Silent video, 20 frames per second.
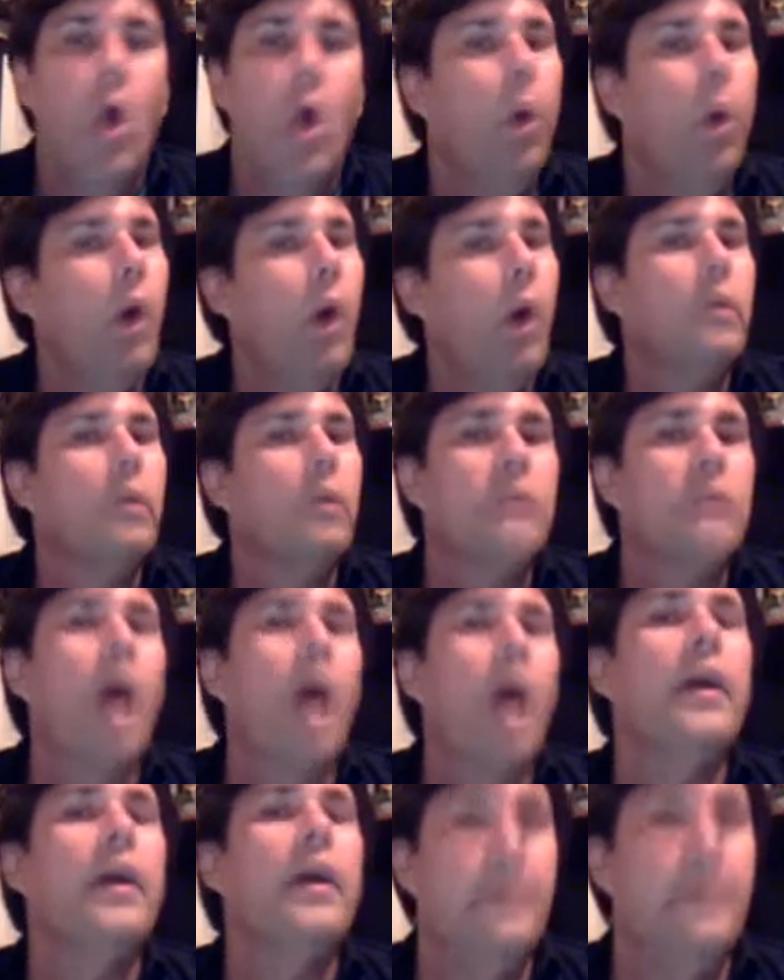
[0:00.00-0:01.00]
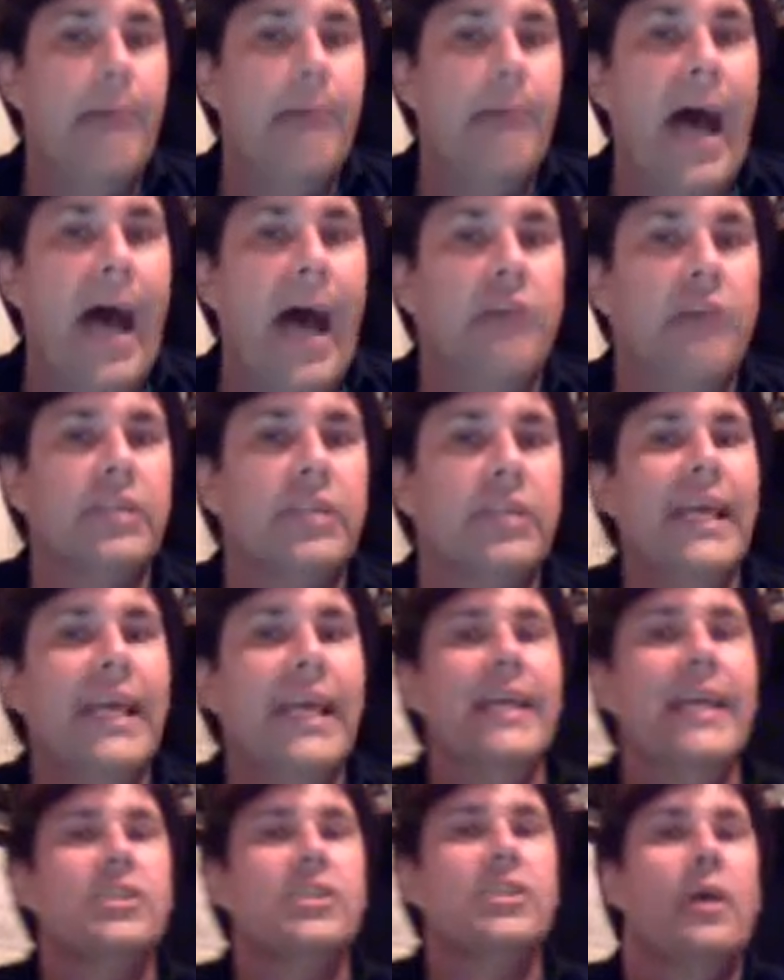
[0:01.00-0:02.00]
What we're talking about
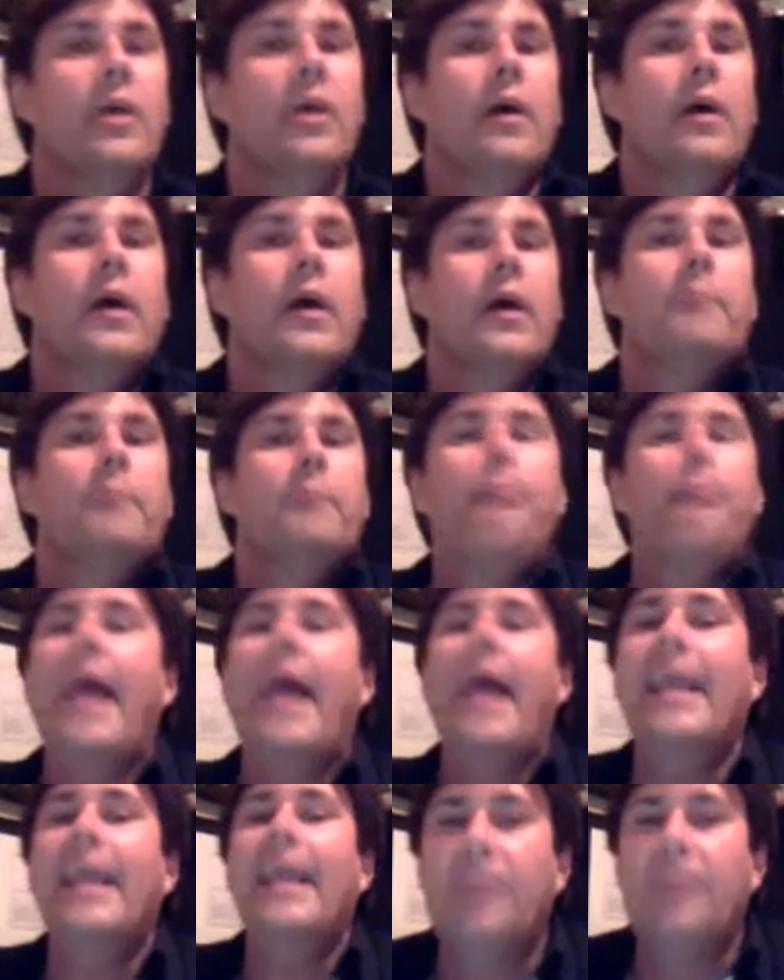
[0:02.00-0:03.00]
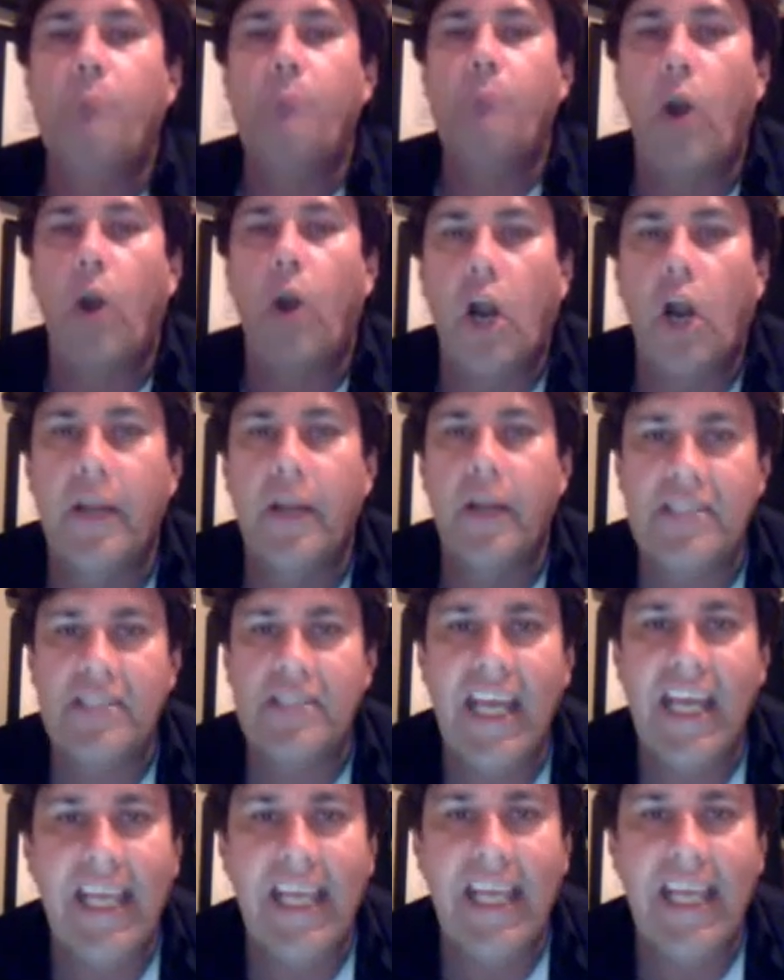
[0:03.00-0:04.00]
is paying the more earnest
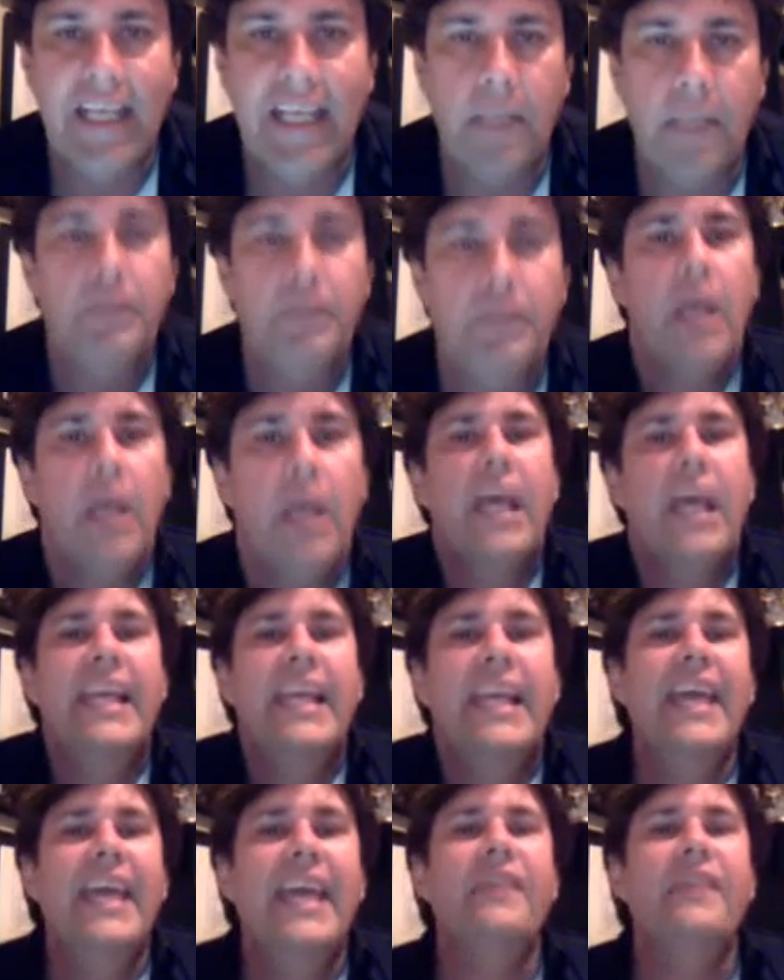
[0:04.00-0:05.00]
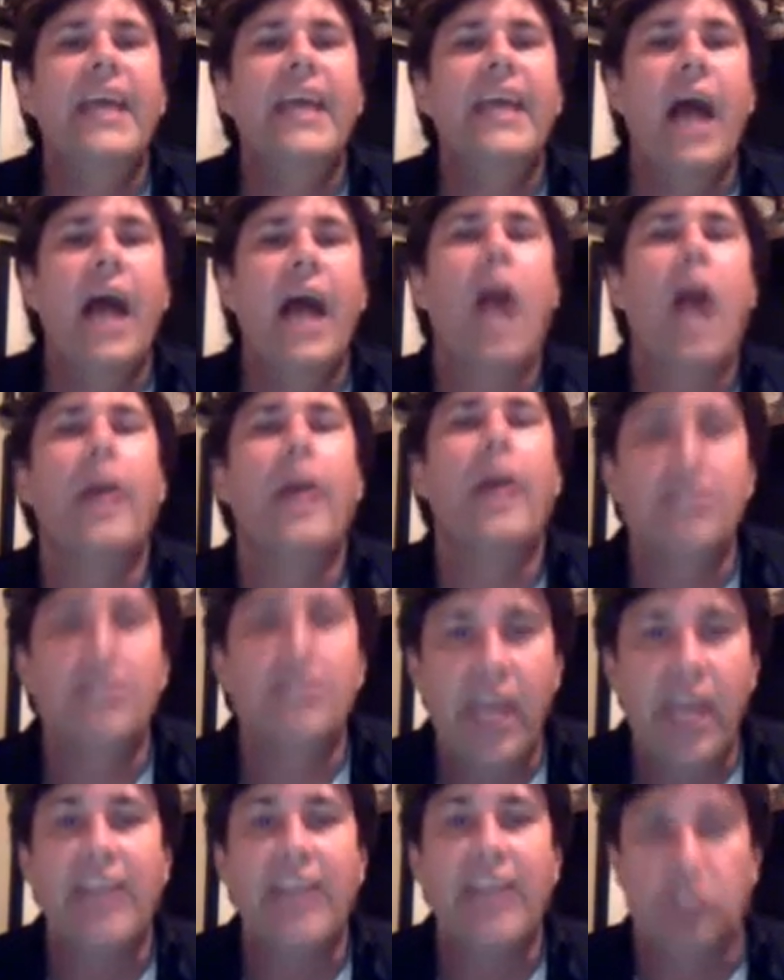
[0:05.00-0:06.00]
heed, giving our
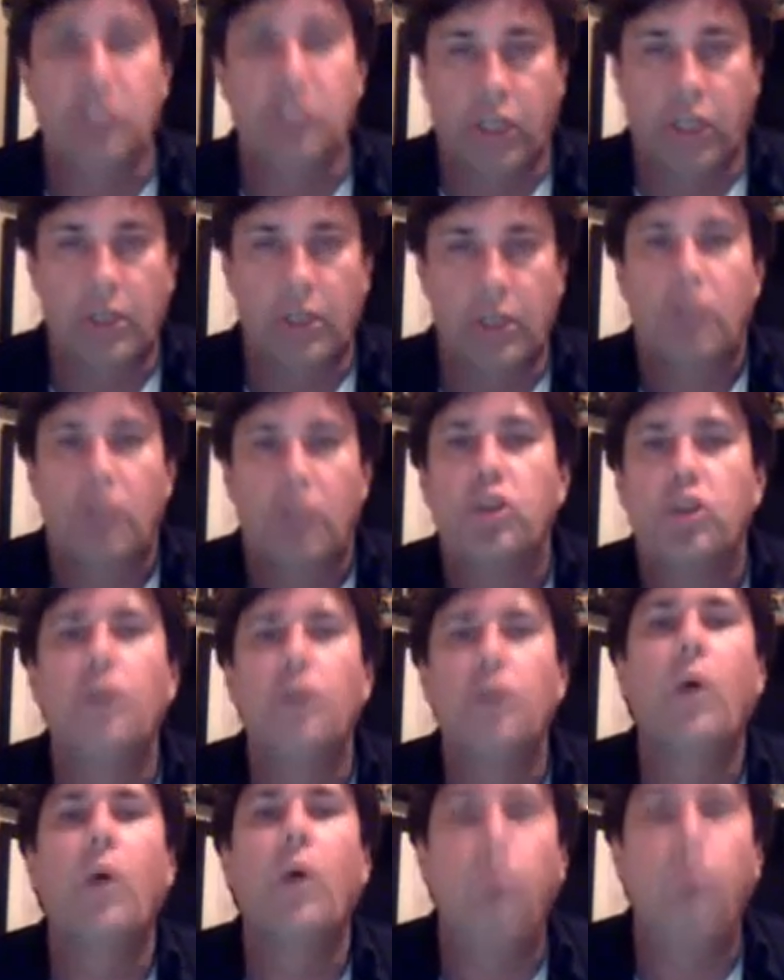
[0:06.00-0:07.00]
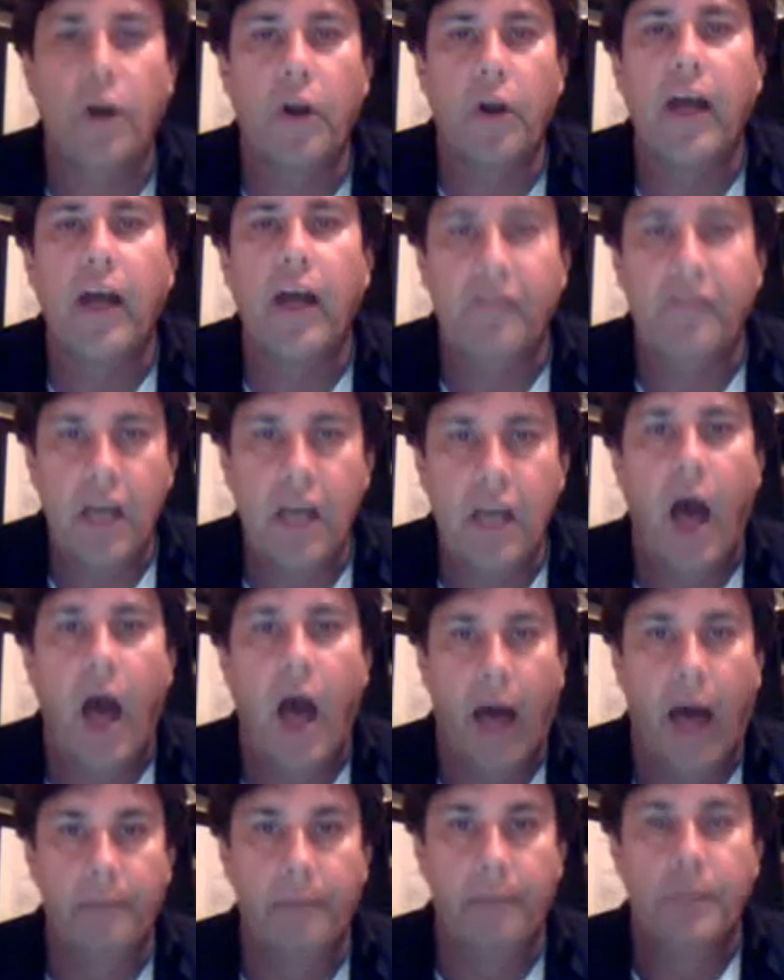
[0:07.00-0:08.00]
attention to the word of
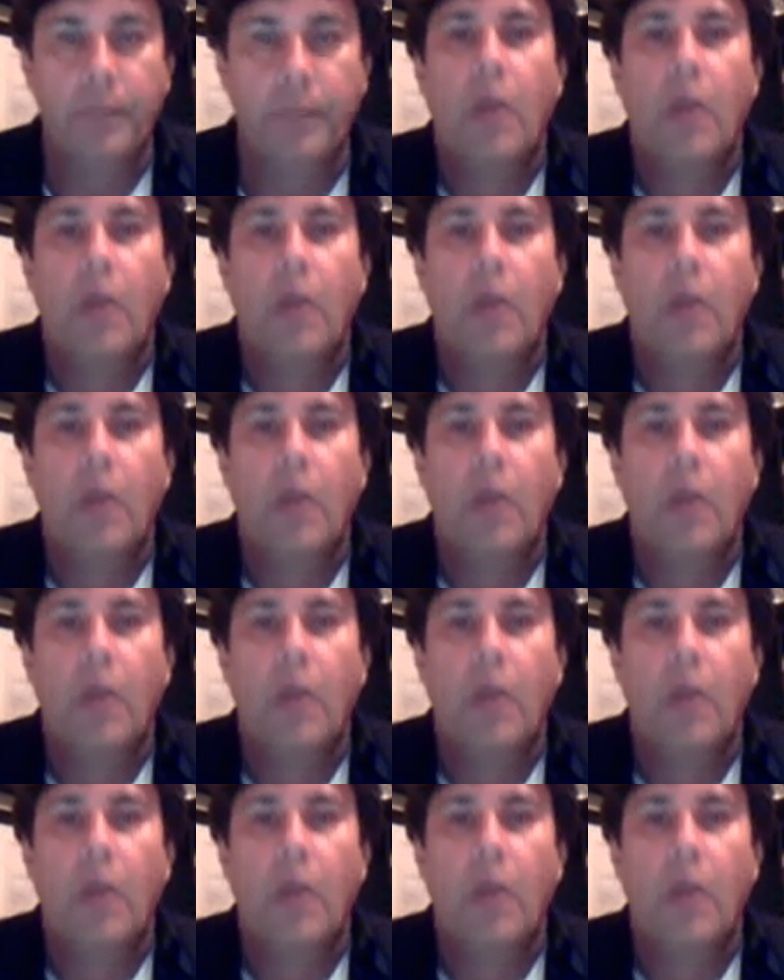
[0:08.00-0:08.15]
God.